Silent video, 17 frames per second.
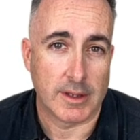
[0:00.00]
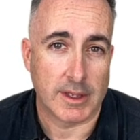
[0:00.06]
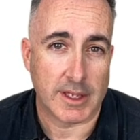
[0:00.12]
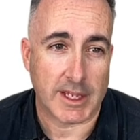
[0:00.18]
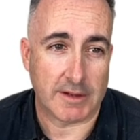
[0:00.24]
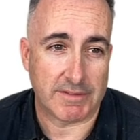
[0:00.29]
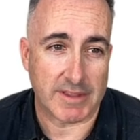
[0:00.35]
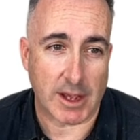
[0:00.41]

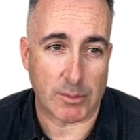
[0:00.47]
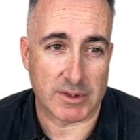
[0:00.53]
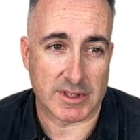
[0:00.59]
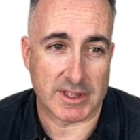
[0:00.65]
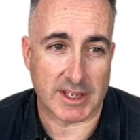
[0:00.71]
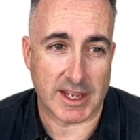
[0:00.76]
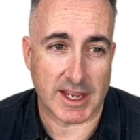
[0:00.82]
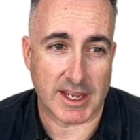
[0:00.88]
If that was
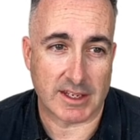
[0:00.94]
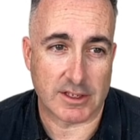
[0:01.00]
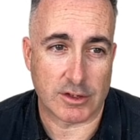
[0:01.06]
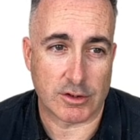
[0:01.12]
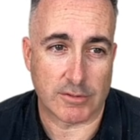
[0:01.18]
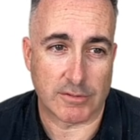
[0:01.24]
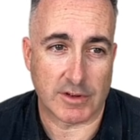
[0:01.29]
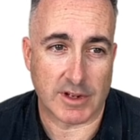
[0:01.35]
the case,
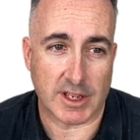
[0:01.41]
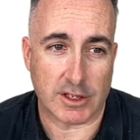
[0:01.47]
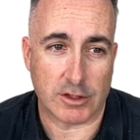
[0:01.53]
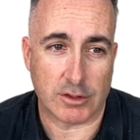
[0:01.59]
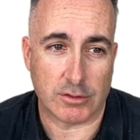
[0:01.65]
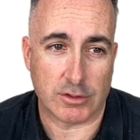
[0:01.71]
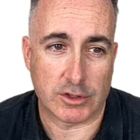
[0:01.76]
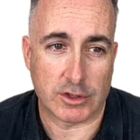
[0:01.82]
don't forget
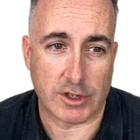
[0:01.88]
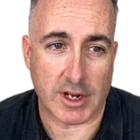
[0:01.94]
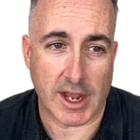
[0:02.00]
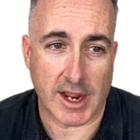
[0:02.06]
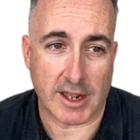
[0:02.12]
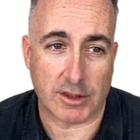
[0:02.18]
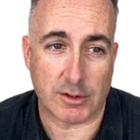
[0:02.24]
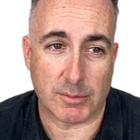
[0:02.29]
you should
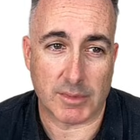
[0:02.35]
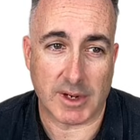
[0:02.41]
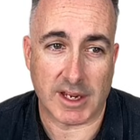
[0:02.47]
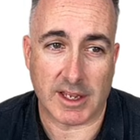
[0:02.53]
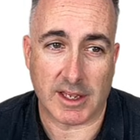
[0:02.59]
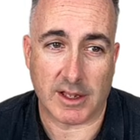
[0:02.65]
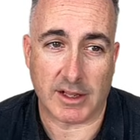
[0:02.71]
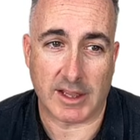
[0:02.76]
either
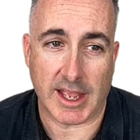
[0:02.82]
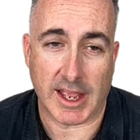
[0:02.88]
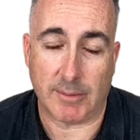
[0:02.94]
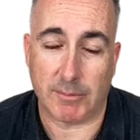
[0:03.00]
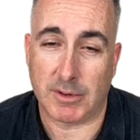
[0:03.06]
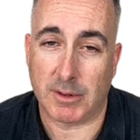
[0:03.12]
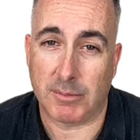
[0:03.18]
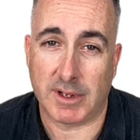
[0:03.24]
make
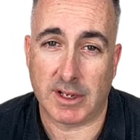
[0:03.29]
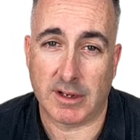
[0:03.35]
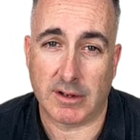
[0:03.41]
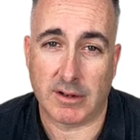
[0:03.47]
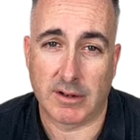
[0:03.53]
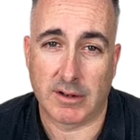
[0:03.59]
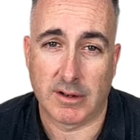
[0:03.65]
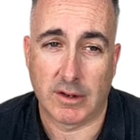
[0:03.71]
lambda
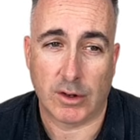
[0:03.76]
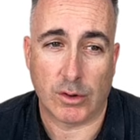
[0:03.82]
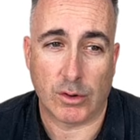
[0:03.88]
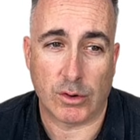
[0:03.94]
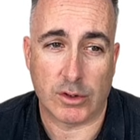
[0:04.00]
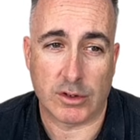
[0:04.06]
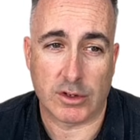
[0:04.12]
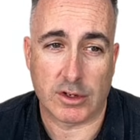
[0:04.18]
bigger,
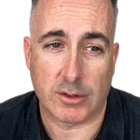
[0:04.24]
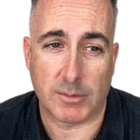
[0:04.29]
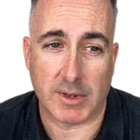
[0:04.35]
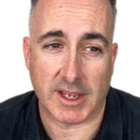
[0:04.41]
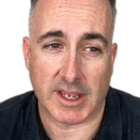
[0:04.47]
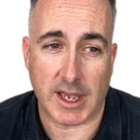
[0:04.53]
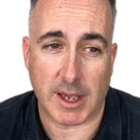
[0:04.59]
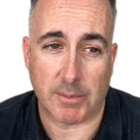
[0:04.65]
or you can
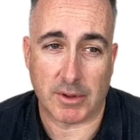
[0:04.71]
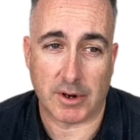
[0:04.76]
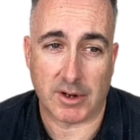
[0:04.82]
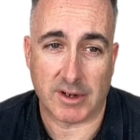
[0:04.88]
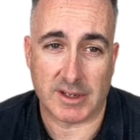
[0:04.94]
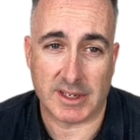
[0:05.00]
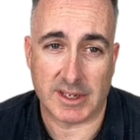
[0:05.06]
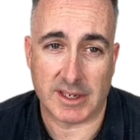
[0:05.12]
make
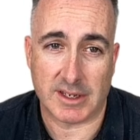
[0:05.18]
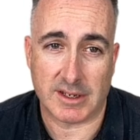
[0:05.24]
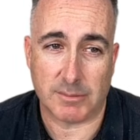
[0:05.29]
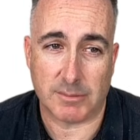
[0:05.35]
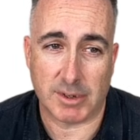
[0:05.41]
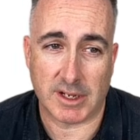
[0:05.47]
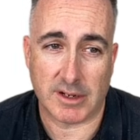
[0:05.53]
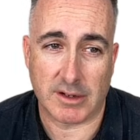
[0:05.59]
capital D
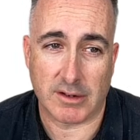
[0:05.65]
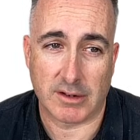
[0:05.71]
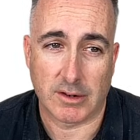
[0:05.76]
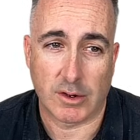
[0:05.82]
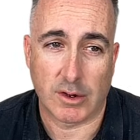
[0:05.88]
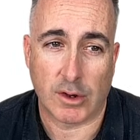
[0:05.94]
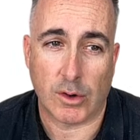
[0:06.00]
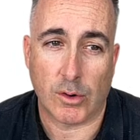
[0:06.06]
bigger,
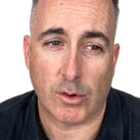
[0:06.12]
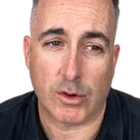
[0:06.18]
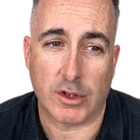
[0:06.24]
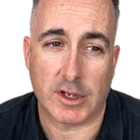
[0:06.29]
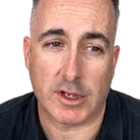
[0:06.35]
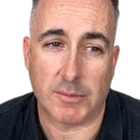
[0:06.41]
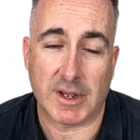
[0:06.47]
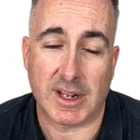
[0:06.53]
or you
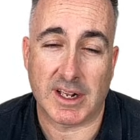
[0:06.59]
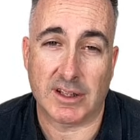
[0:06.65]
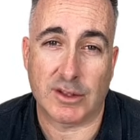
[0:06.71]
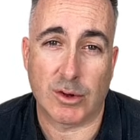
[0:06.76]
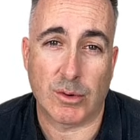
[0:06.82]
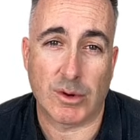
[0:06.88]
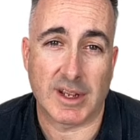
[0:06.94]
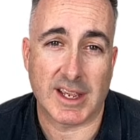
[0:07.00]
can make
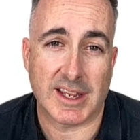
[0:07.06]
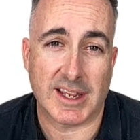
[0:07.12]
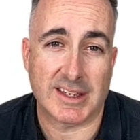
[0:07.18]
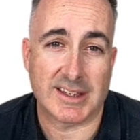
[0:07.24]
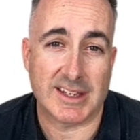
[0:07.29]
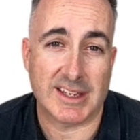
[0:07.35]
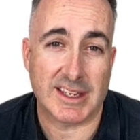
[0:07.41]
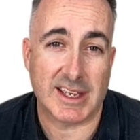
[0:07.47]

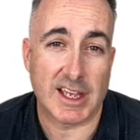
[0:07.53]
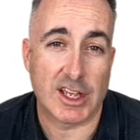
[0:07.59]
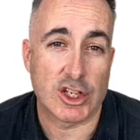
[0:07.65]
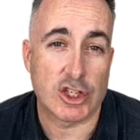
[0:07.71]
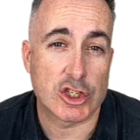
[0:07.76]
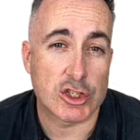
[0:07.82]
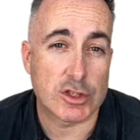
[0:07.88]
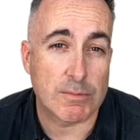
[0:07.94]
lowercase d
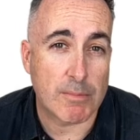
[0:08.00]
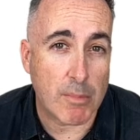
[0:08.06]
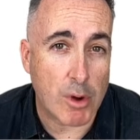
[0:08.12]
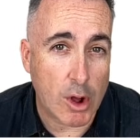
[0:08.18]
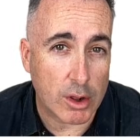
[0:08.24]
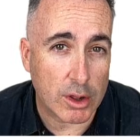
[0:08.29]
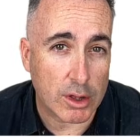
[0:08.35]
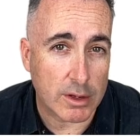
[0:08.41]

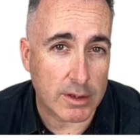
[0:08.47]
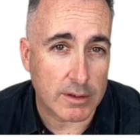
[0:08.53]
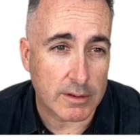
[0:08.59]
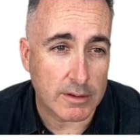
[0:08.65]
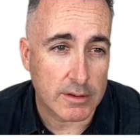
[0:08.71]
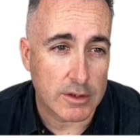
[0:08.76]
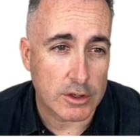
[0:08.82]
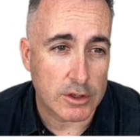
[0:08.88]
smaller.
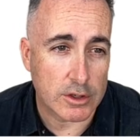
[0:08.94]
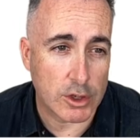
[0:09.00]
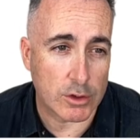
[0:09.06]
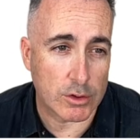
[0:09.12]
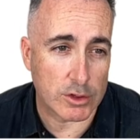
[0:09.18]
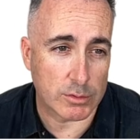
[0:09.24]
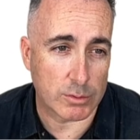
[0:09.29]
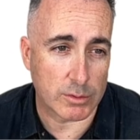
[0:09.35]

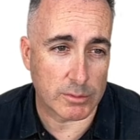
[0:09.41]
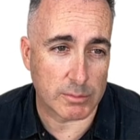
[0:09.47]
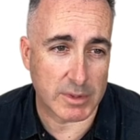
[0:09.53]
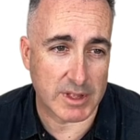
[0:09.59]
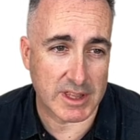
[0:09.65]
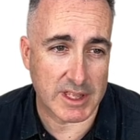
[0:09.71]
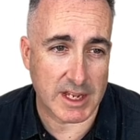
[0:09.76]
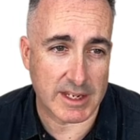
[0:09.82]
Those would
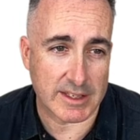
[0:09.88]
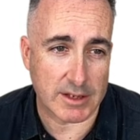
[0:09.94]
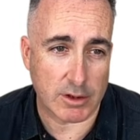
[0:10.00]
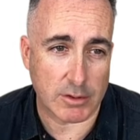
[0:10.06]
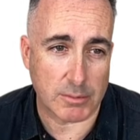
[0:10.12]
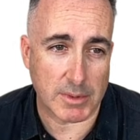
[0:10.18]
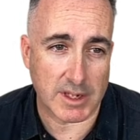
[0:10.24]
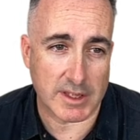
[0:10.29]
be things that
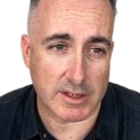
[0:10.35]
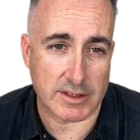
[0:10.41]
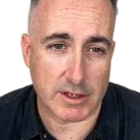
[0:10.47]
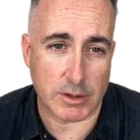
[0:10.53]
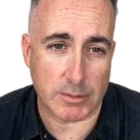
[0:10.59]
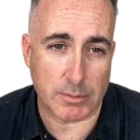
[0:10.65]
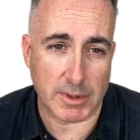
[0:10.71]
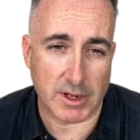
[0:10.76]
would make this
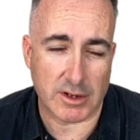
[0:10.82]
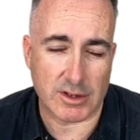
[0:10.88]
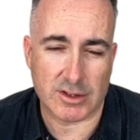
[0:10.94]
here bigger.